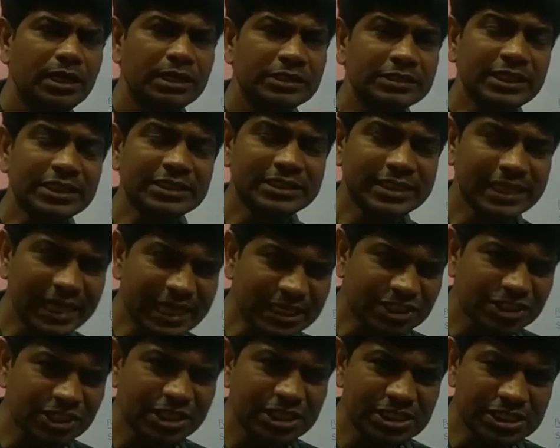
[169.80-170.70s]
The
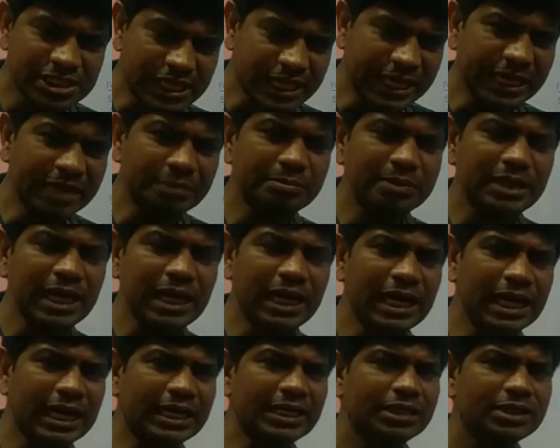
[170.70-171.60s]
selection is aimed
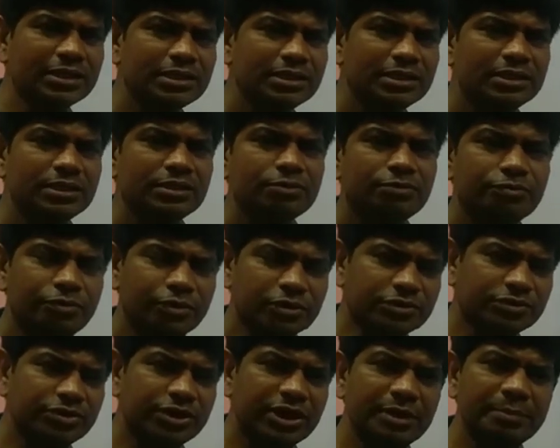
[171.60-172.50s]
at for
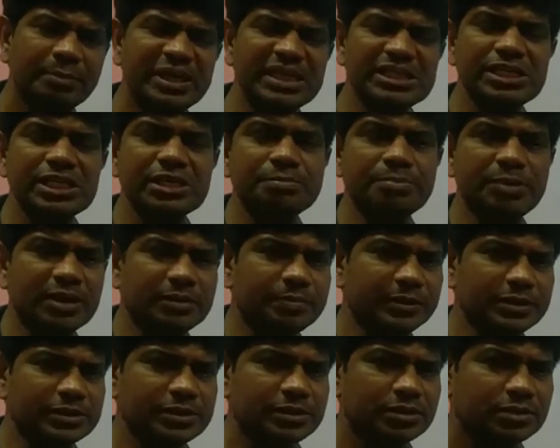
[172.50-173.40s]
three basic
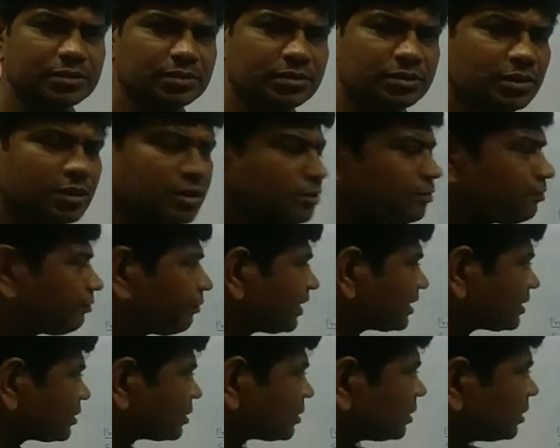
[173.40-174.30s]
purposes.
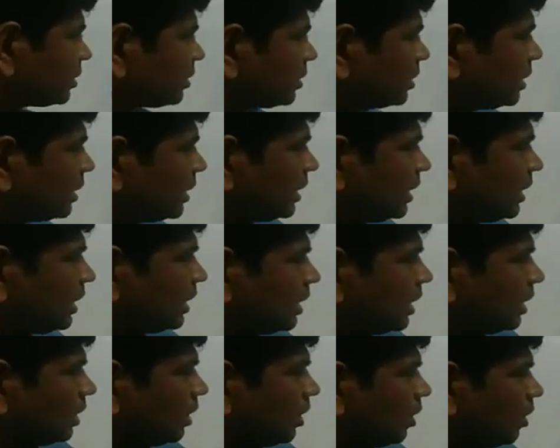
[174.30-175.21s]
First,
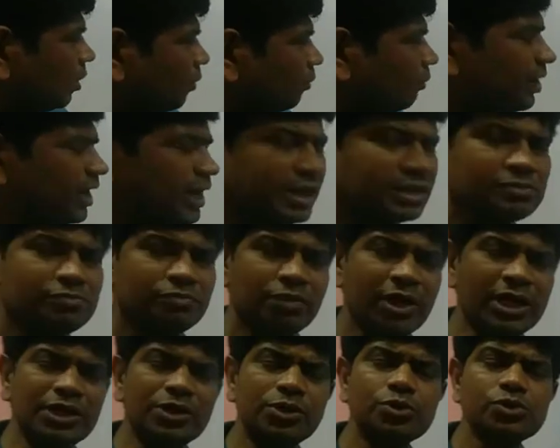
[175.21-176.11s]
we
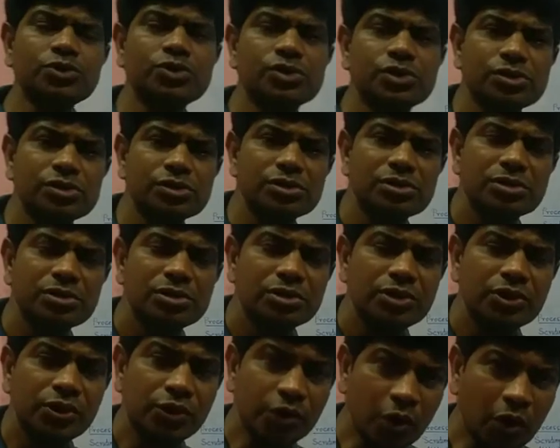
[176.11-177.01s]
want to
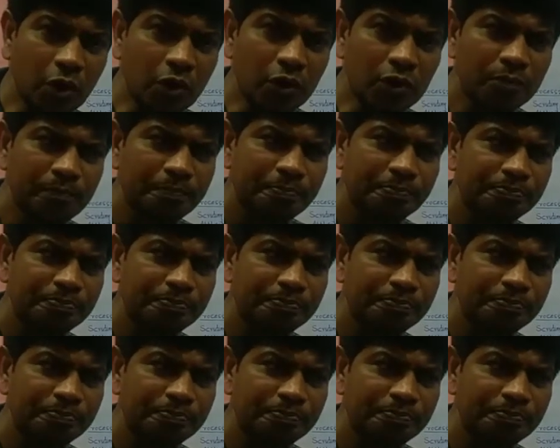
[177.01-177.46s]
know